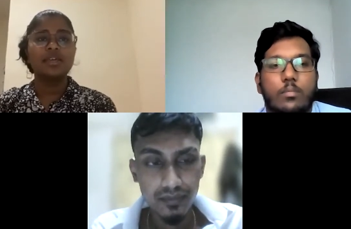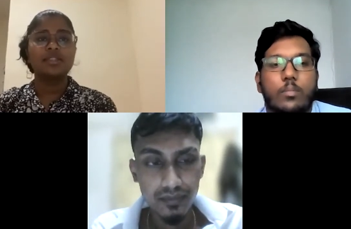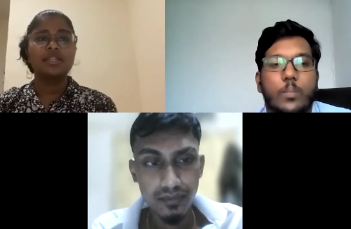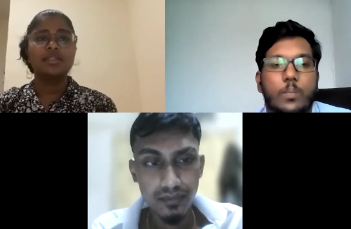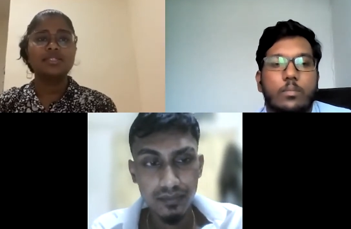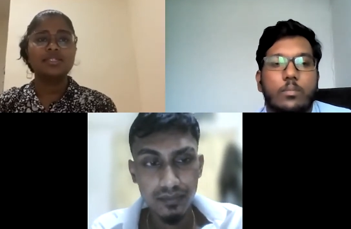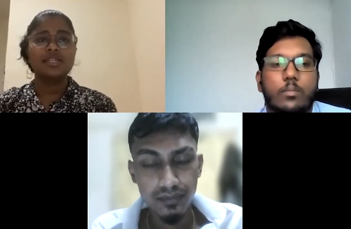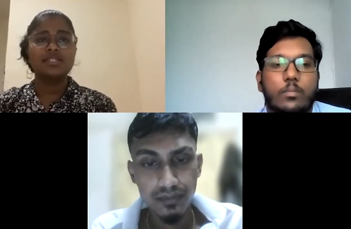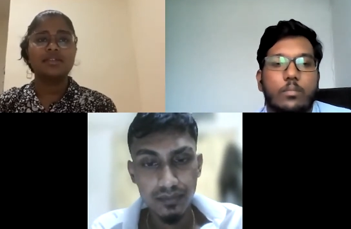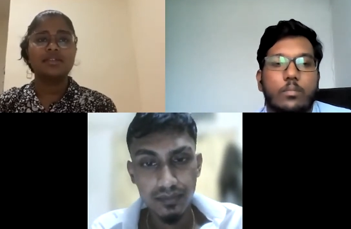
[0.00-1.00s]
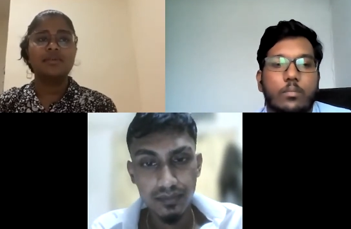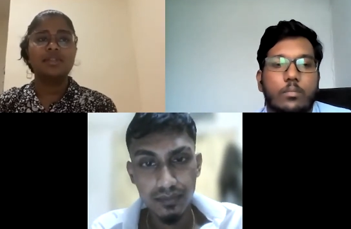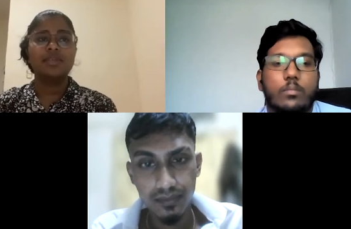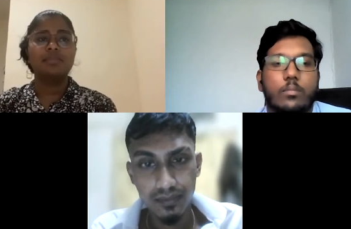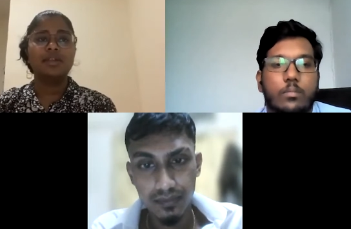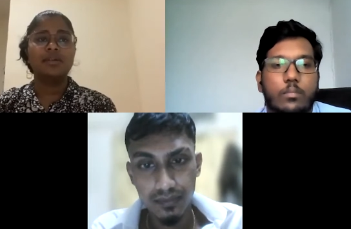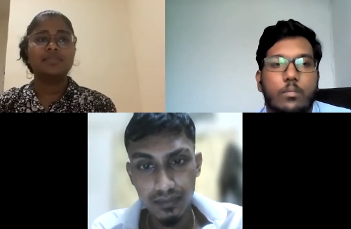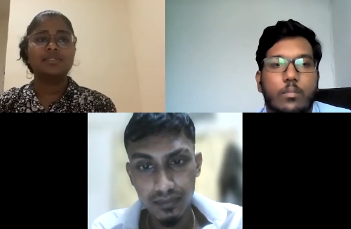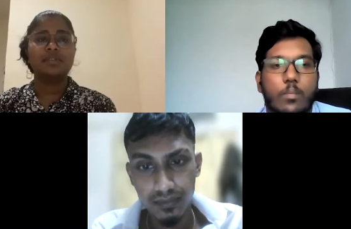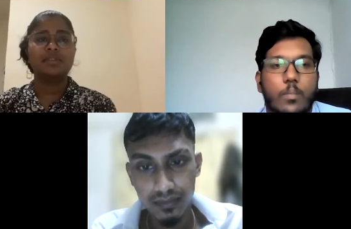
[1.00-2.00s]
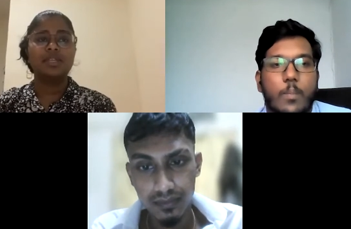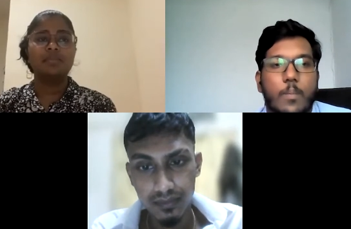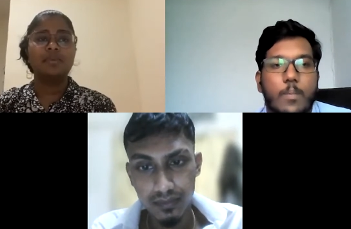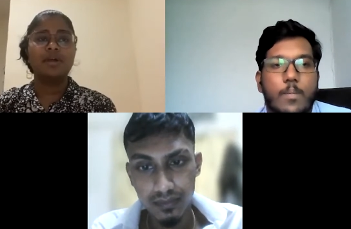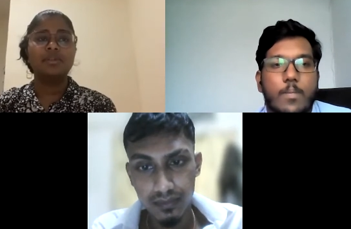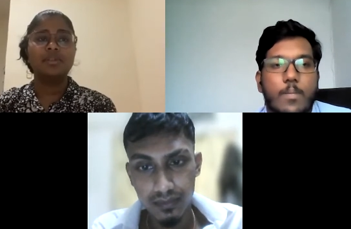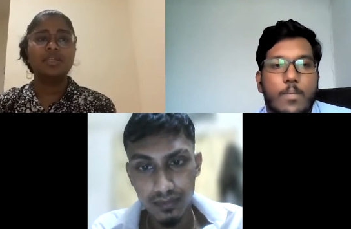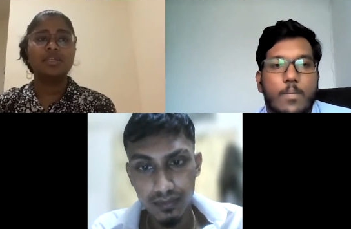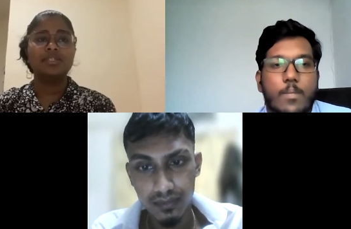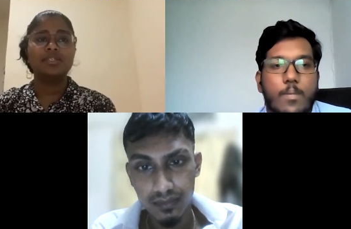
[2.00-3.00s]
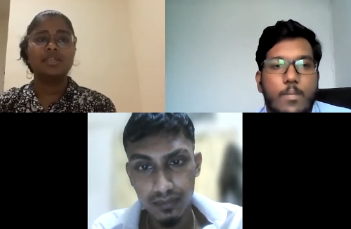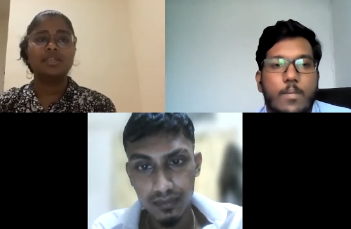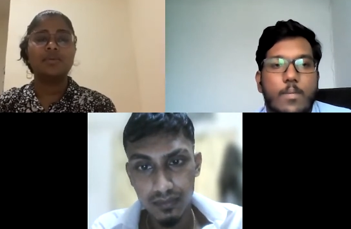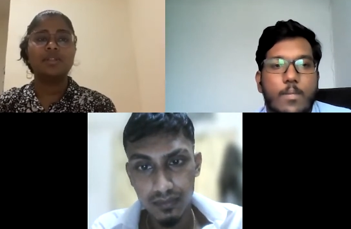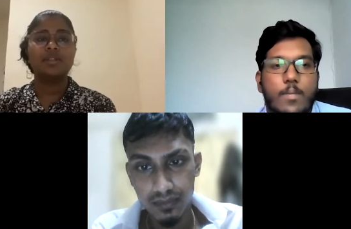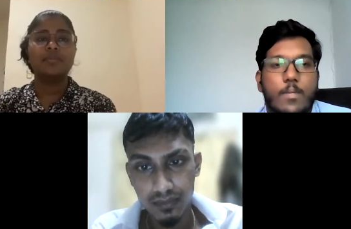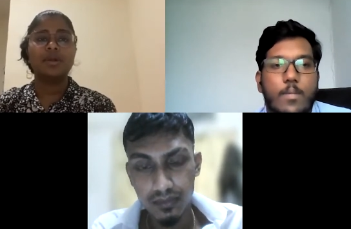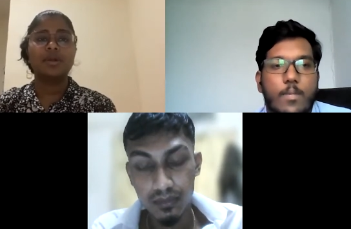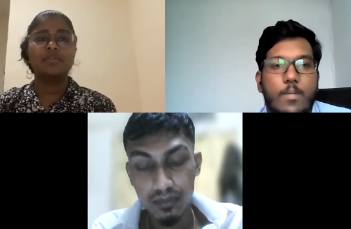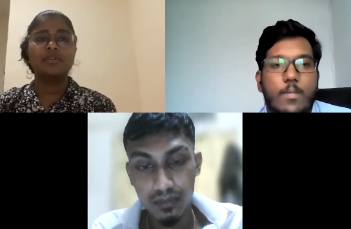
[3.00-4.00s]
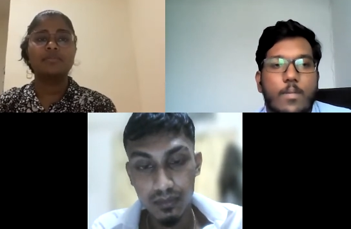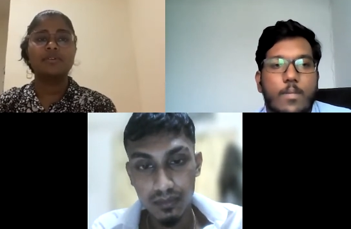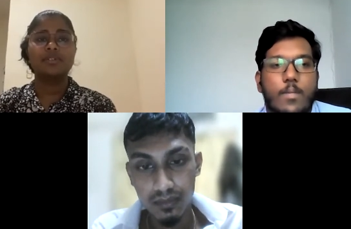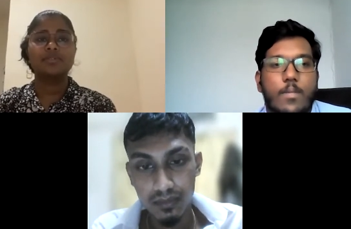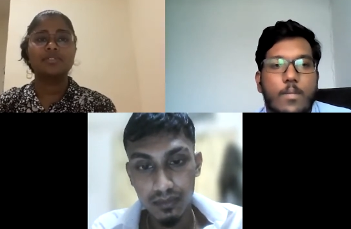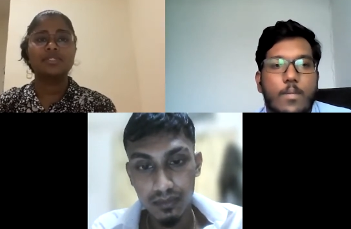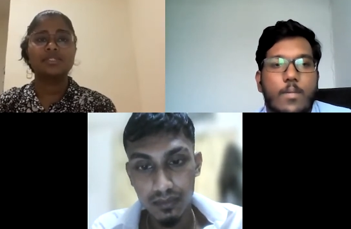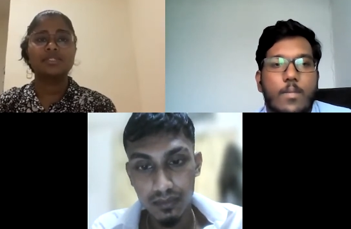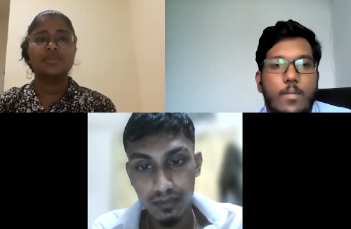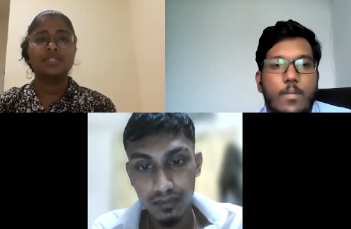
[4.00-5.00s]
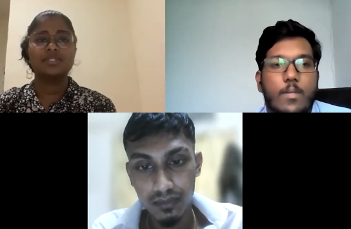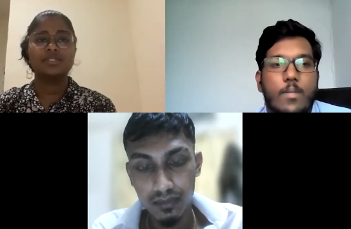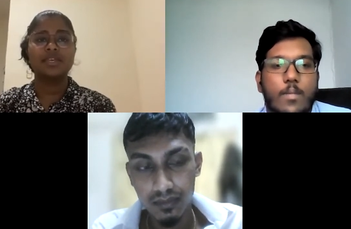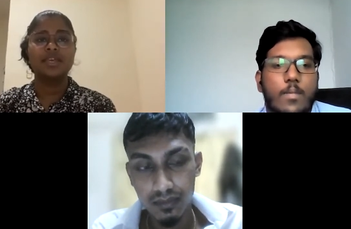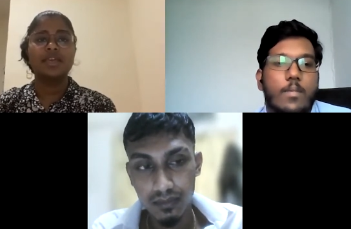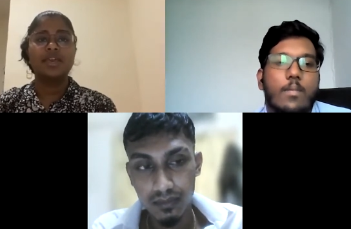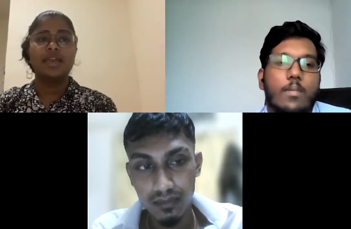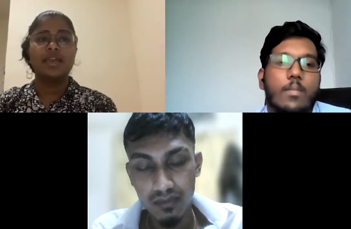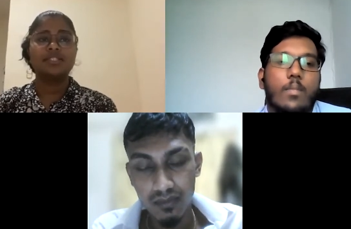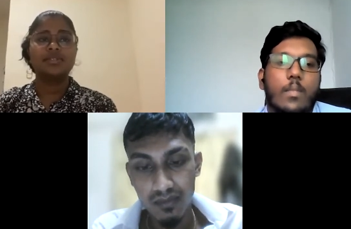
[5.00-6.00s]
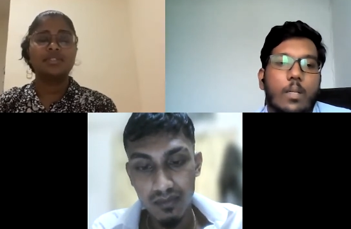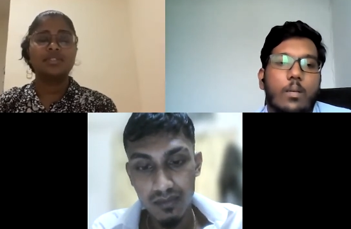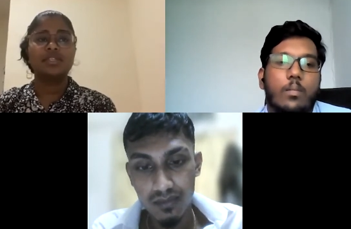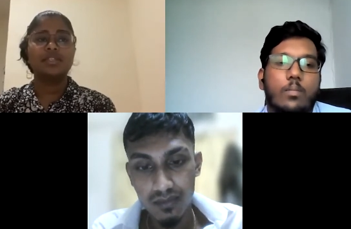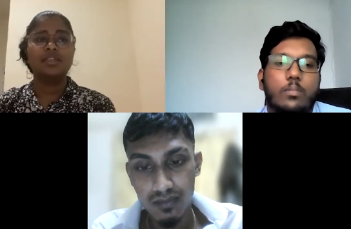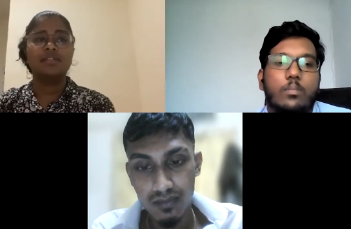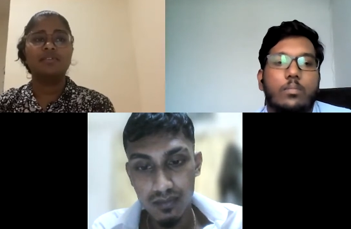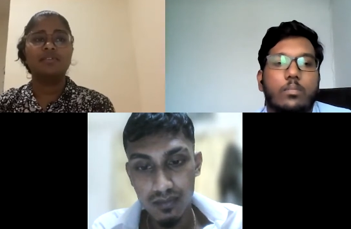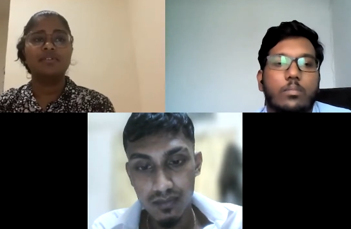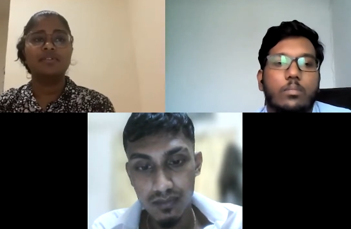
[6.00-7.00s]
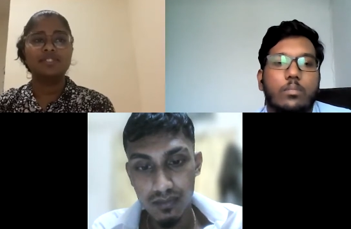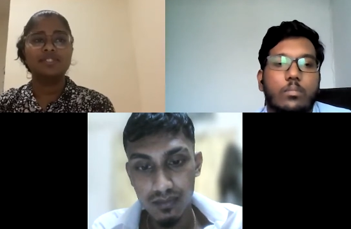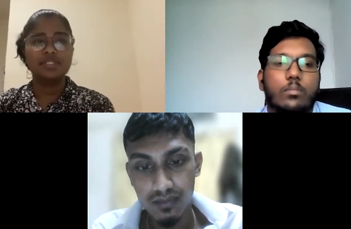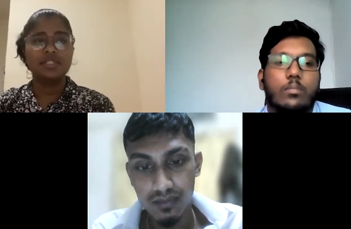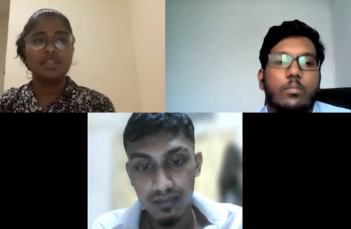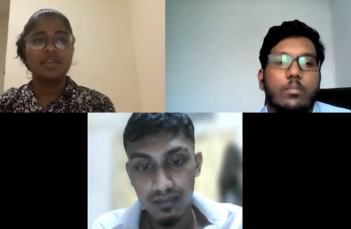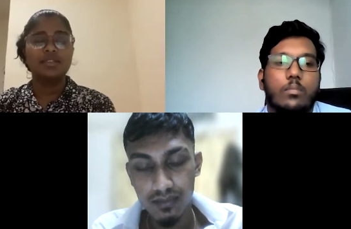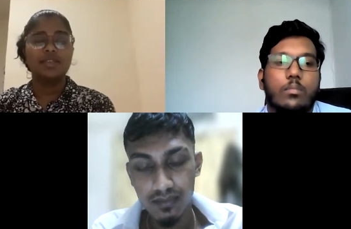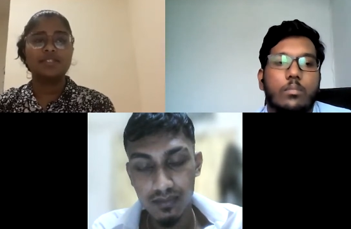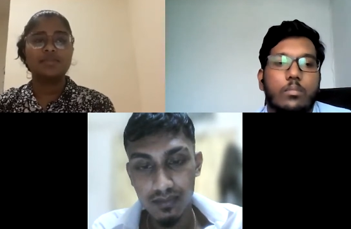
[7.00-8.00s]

Speaker 1: the discharge gradually becomes red-brown, decreasing in volume over 4 to 6 weeks as uterine involution takes